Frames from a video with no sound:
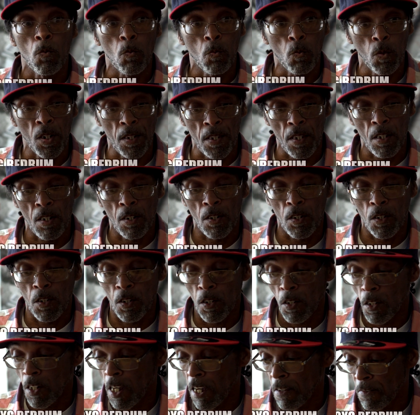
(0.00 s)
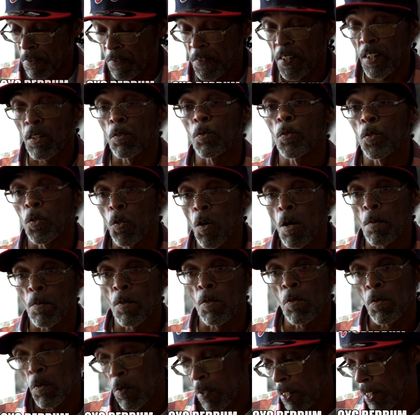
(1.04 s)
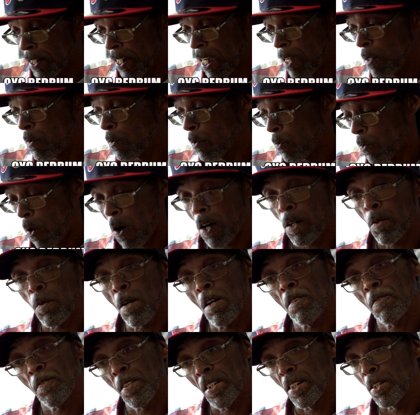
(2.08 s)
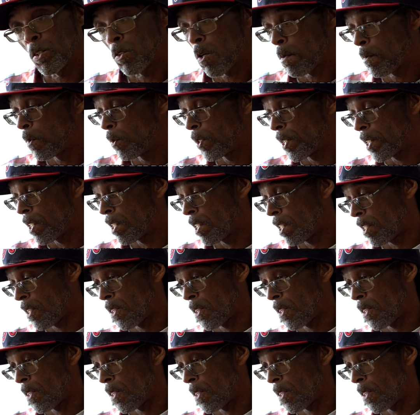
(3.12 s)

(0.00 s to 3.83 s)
with and feel normal, and they walk around feeling normal with